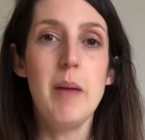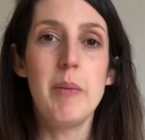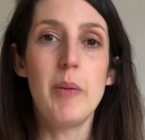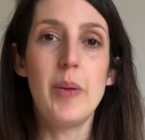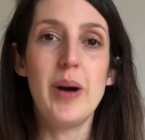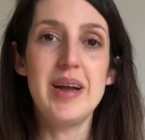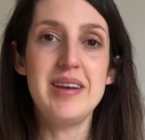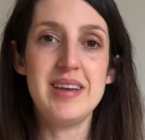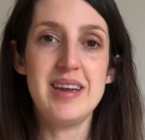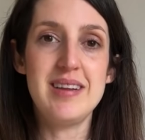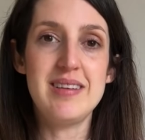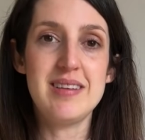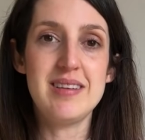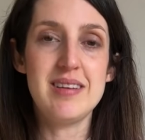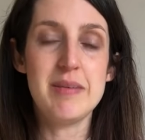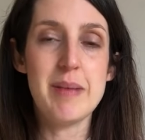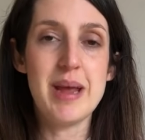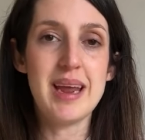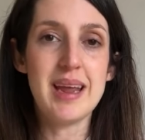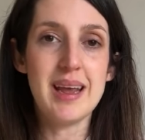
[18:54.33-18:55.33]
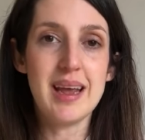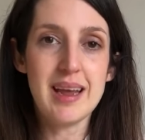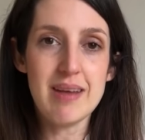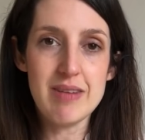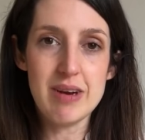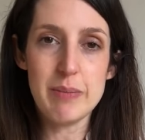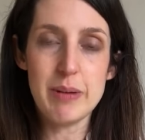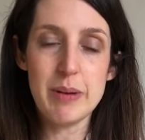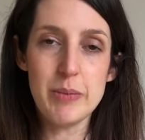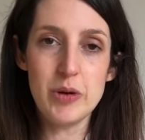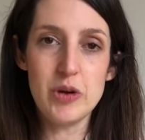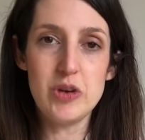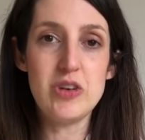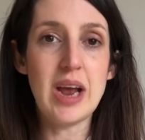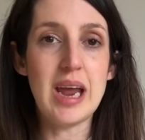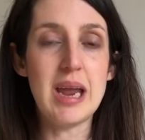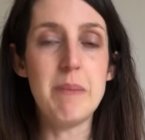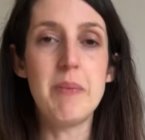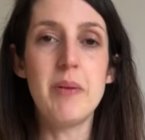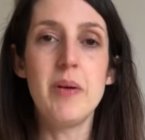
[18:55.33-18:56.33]
but what I did to make it, give it a bit more
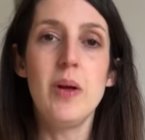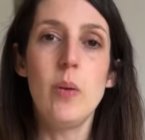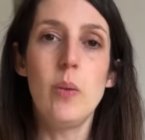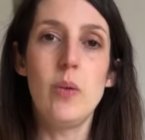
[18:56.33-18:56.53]
shape